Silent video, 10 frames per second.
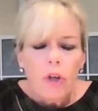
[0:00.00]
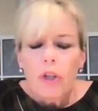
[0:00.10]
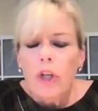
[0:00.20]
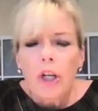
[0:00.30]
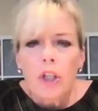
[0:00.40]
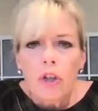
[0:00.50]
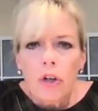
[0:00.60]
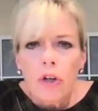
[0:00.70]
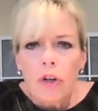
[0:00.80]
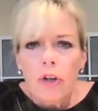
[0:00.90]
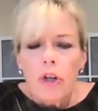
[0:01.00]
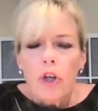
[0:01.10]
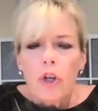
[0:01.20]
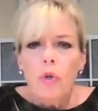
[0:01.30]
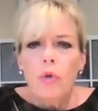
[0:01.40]
young girl
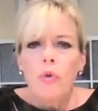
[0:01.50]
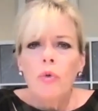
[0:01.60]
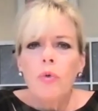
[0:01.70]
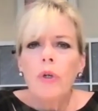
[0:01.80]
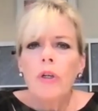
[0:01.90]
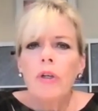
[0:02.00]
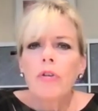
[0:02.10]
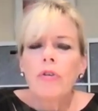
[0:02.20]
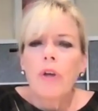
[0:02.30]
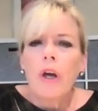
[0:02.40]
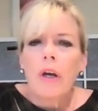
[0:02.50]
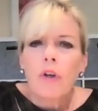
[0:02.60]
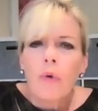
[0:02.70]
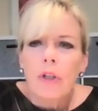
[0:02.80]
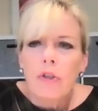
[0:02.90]
who is
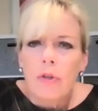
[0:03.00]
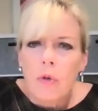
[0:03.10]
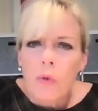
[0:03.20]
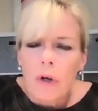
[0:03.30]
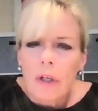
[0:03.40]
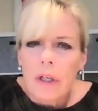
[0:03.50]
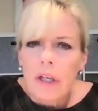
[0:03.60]
going to LaGuardia.